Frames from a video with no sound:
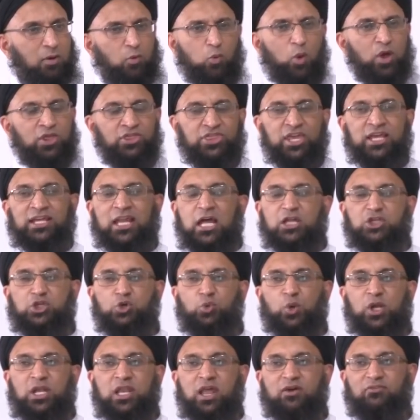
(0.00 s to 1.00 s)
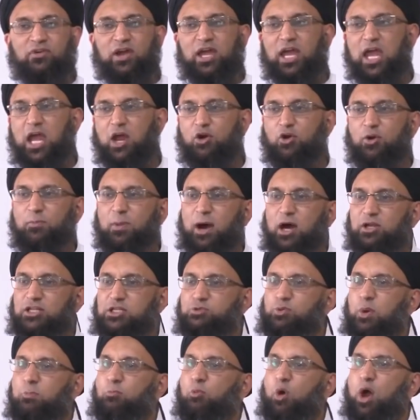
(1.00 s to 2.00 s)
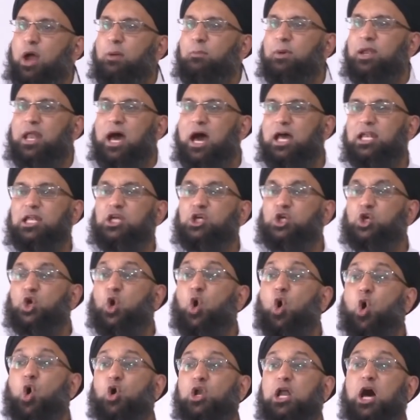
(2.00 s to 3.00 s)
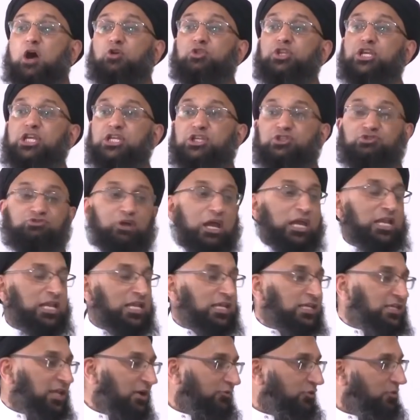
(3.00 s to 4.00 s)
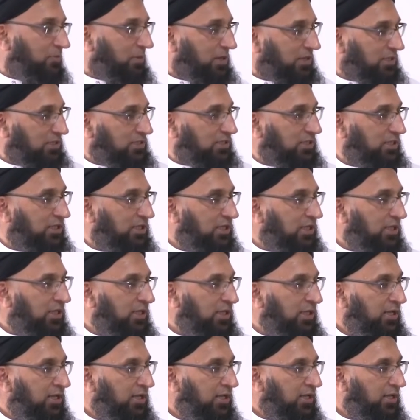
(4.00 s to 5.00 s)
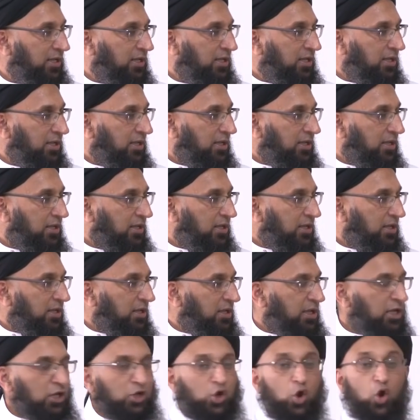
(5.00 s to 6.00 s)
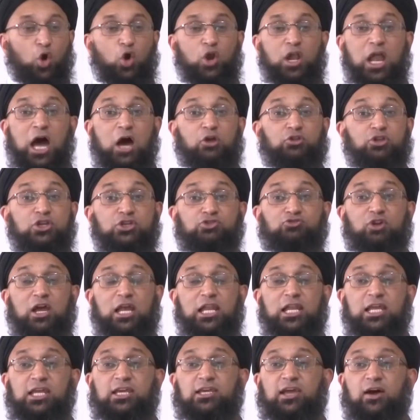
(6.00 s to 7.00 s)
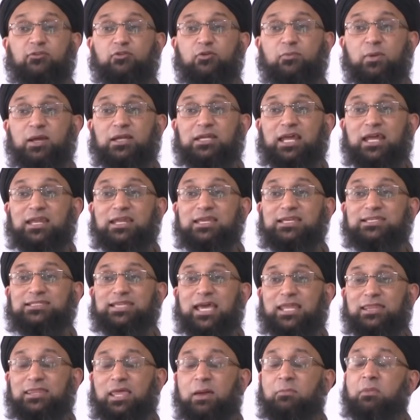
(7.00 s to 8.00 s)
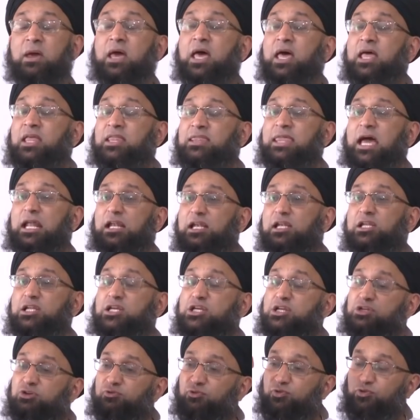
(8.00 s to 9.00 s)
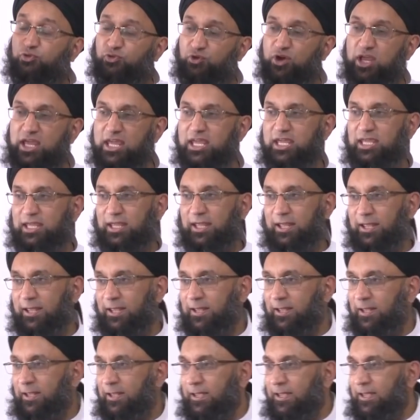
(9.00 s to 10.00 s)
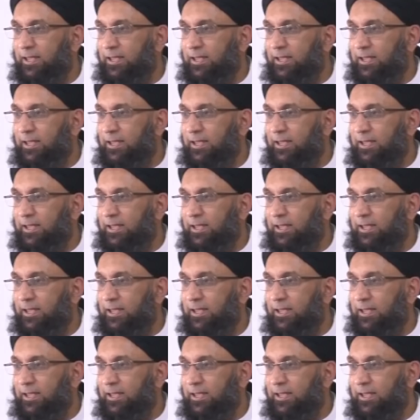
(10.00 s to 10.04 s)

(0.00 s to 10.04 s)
But one thing that you will never hear about is when Muhammad Ali called out the Israeli government. He called out the Israeli government and he said that, that free